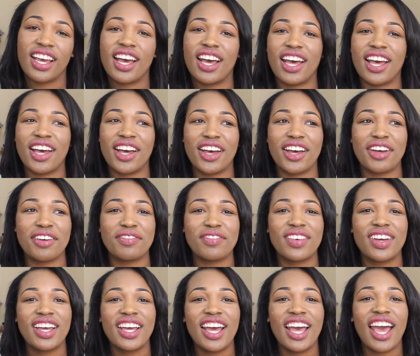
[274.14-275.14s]

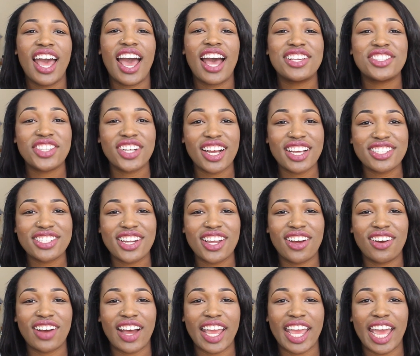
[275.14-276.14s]
Um, as you guys know,
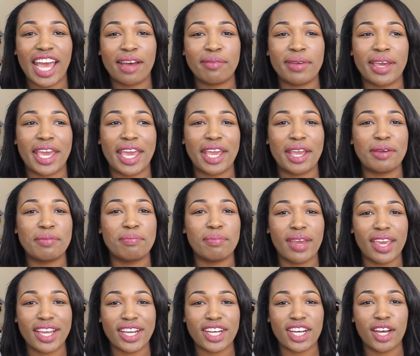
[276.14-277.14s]
I am a
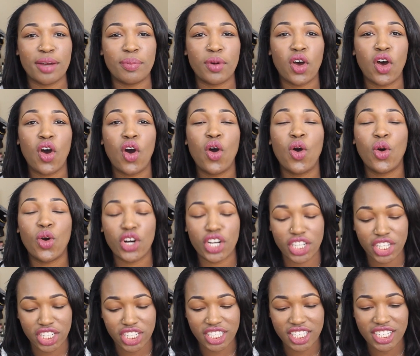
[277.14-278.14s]
makeup
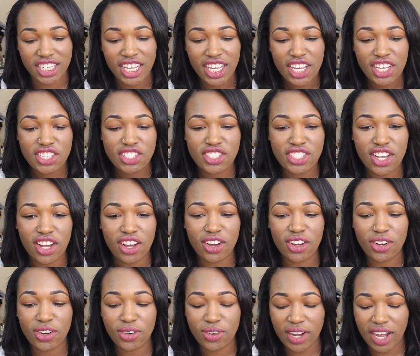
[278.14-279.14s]
hoarder.
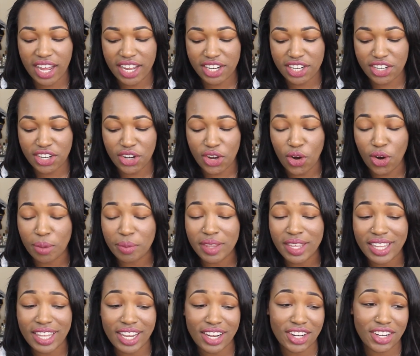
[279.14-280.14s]
So I
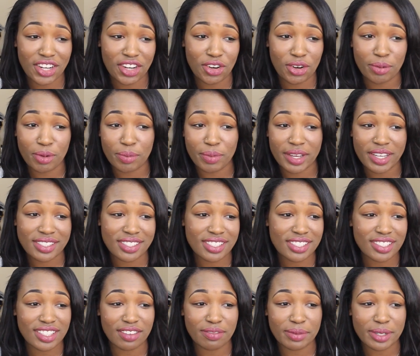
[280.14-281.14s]
normally, like on a normal
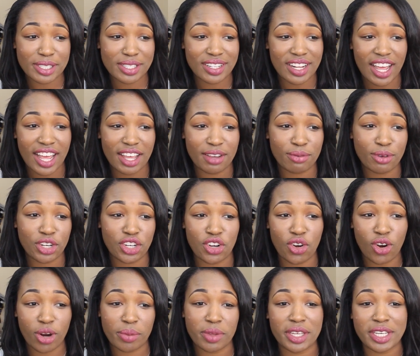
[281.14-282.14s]
basis, have been, I would
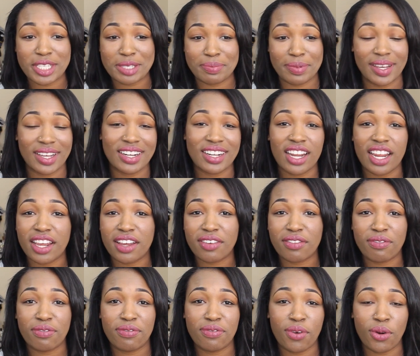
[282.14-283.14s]
normally spend like
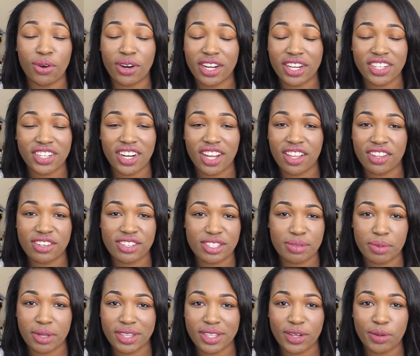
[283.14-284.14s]
$400
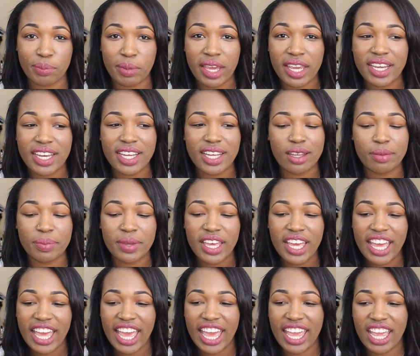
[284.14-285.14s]
a month on makeup.
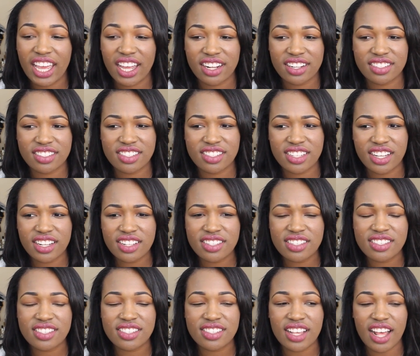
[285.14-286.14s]
And
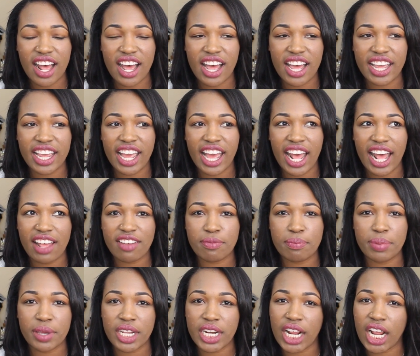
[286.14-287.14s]
since I
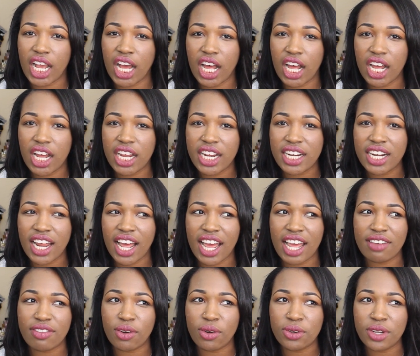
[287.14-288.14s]
have been gone,
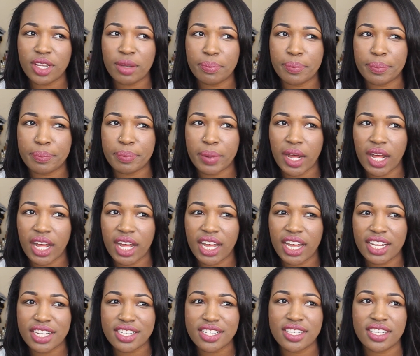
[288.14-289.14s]
I've only
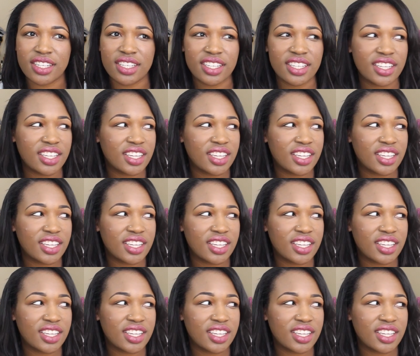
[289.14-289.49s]
bought